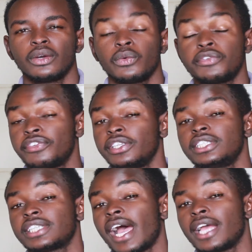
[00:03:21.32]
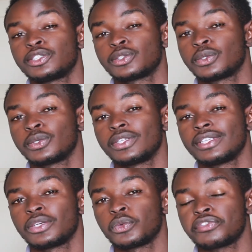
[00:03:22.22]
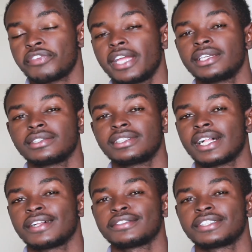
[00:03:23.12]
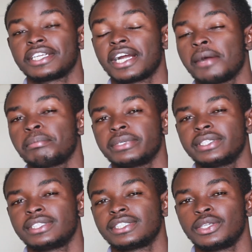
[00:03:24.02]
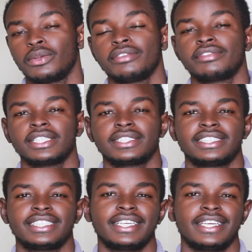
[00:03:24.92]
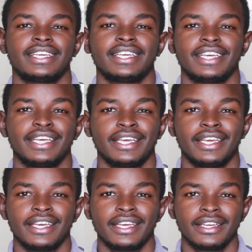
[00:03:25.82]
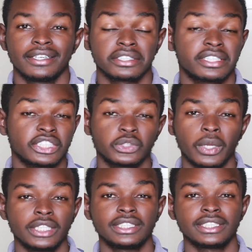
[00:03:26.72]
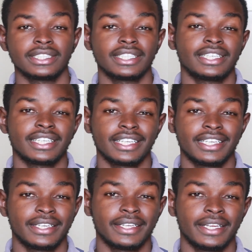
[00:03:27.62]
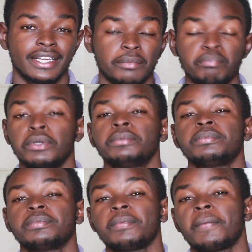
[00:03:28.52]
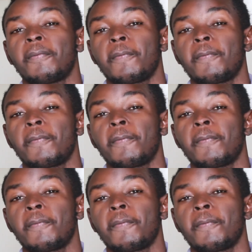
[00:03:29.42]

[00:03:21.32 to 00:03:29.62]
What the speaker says: We finish high school and we find ourselves in campus, university, graduating, and boom,